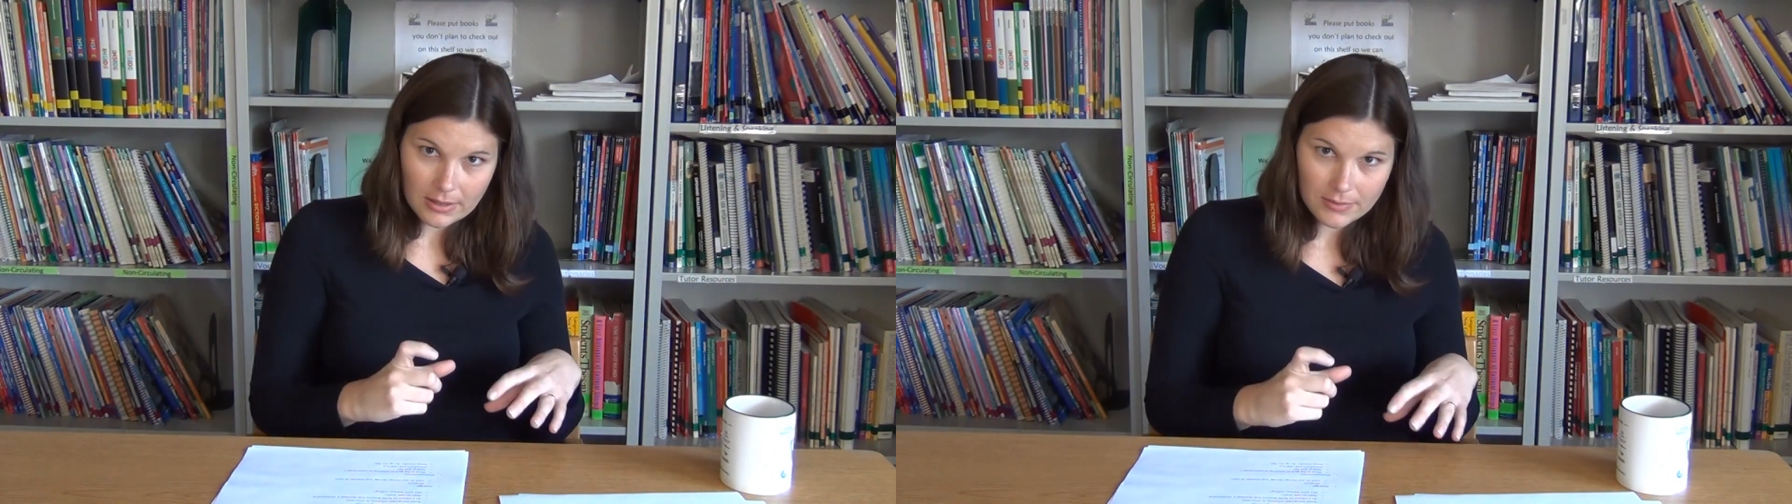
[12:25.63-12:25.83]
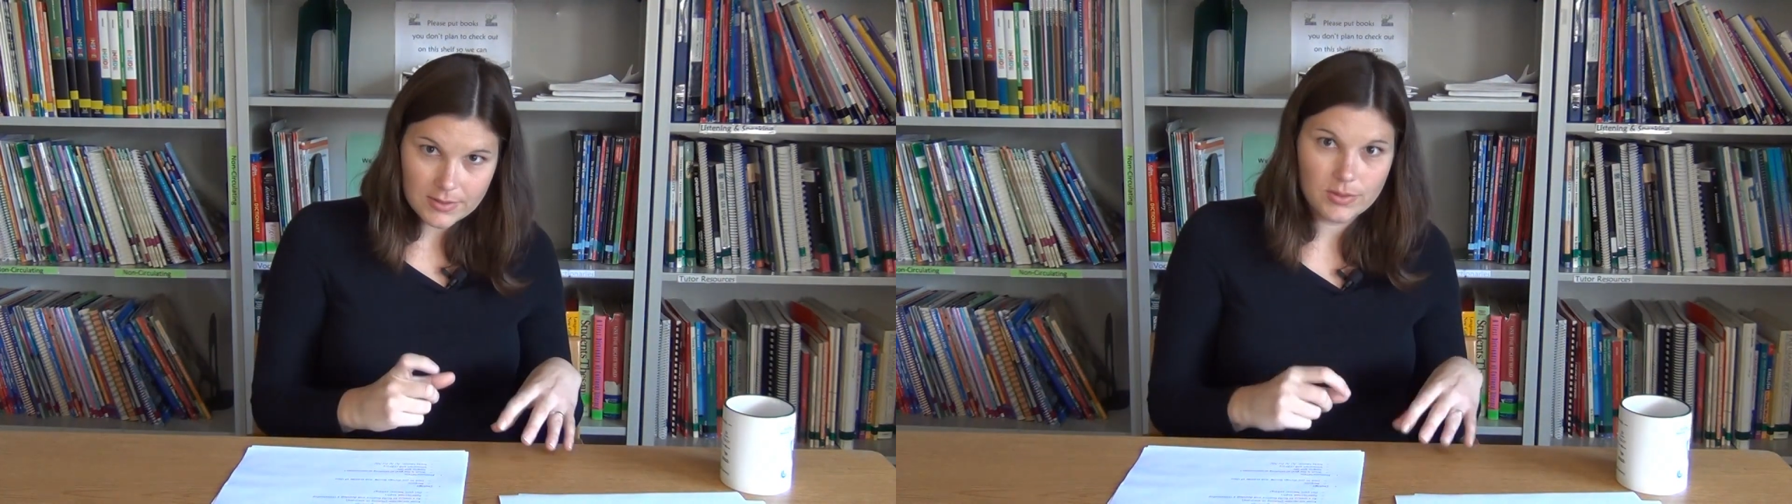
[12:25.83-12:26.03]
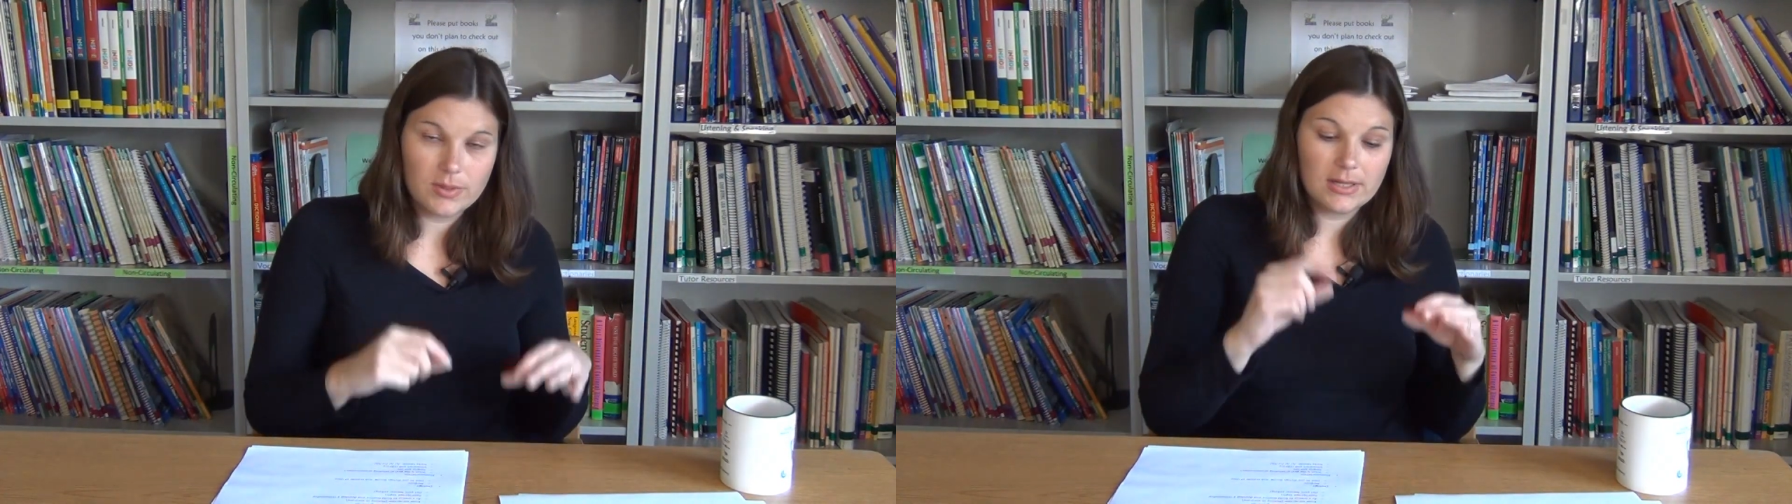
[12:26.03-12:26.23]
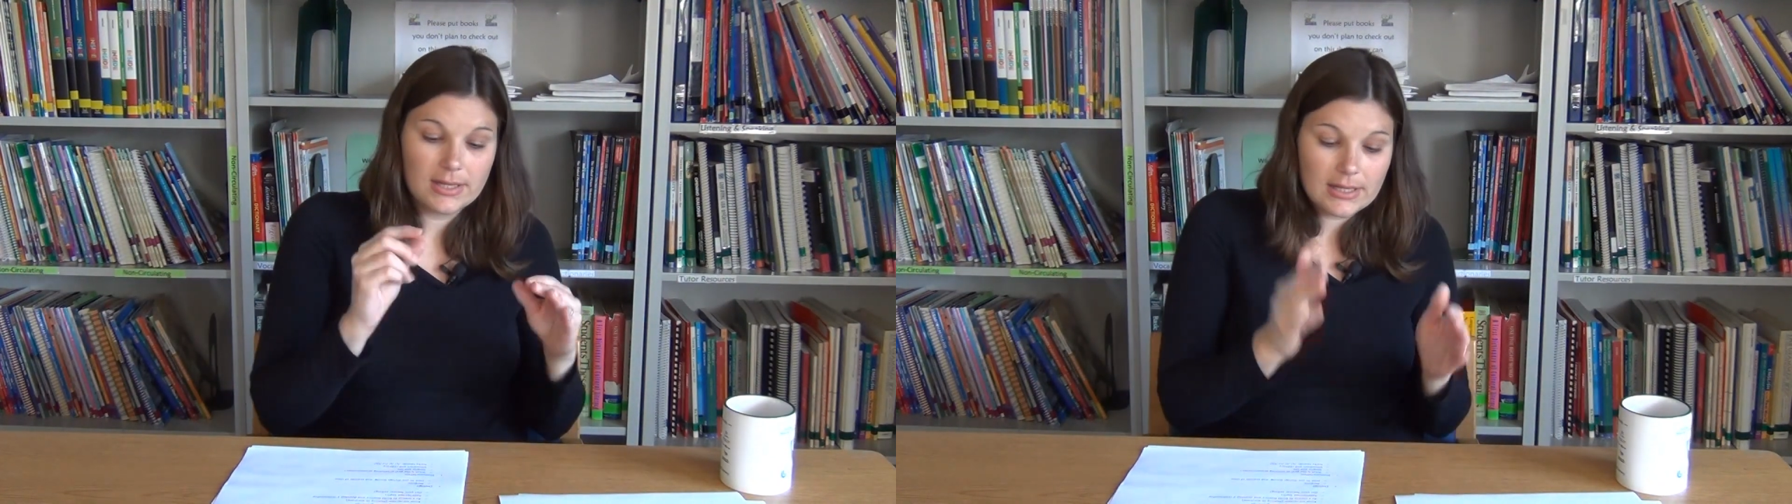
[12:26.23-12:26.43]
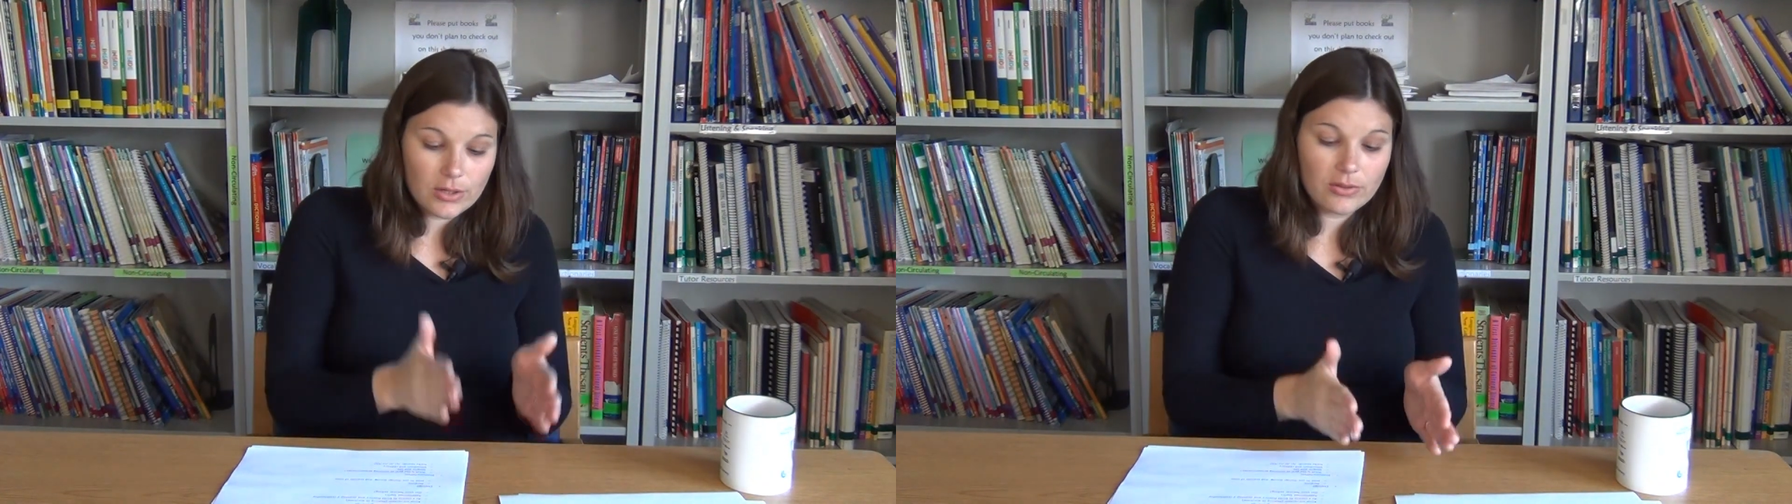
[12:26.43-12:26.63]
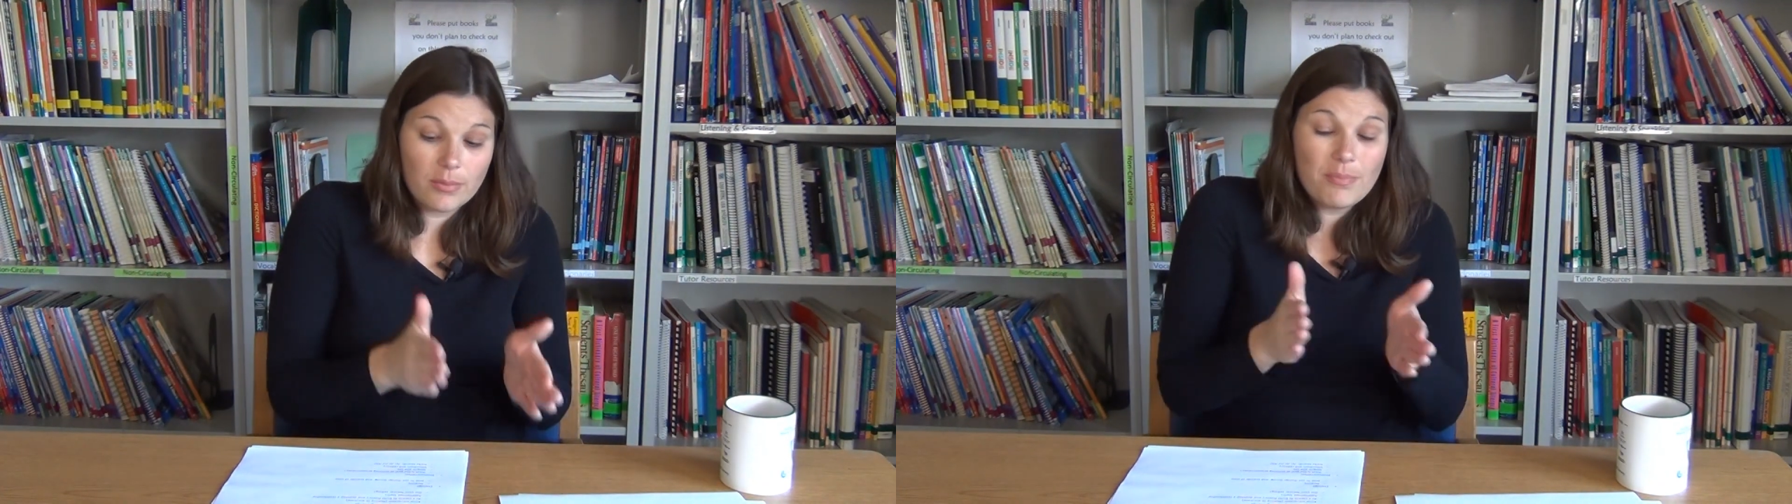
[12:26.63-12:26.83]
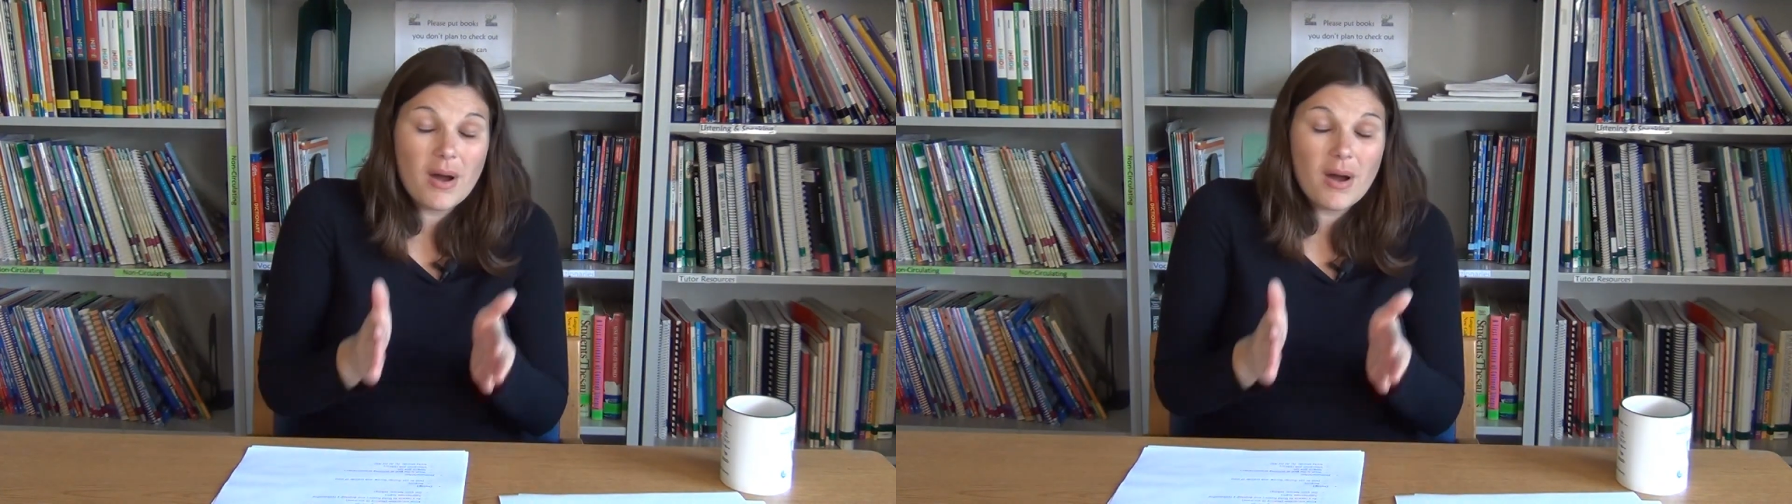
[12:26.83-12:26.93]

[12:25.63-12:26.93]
level student hear the